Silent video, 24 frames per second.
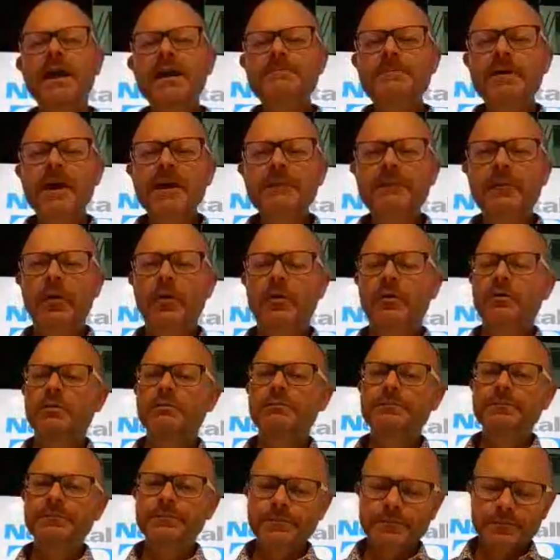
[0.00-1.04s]
Be
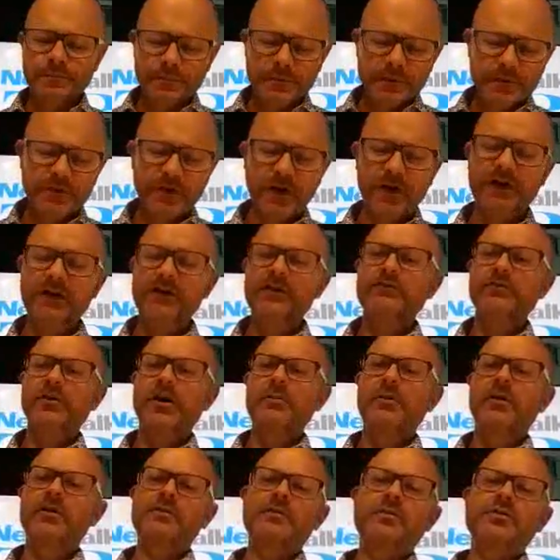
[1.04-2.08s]
people. Don't let the
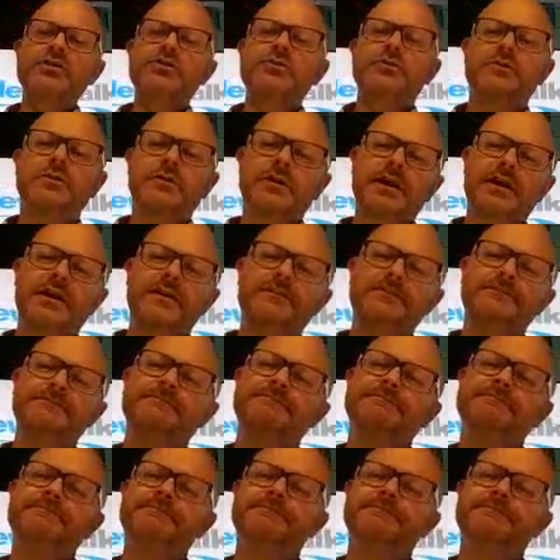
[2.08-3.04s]
robots push you around.